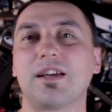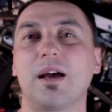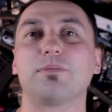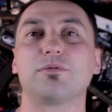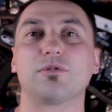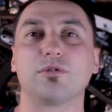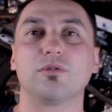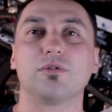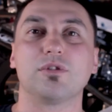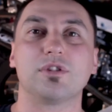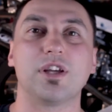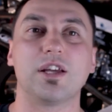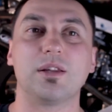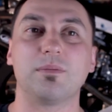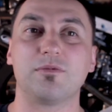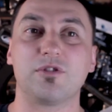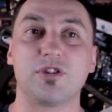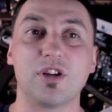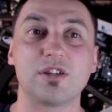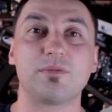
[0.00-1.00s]
absolute
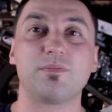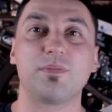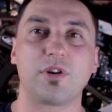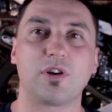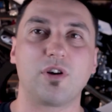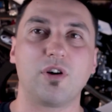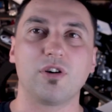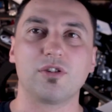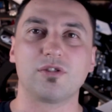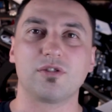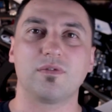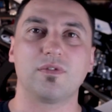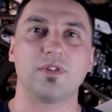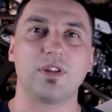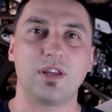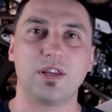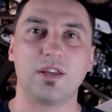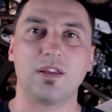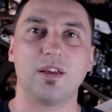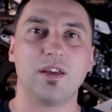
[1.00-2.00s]
sense just because of
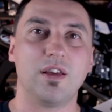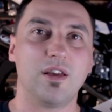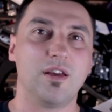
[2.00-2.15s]
the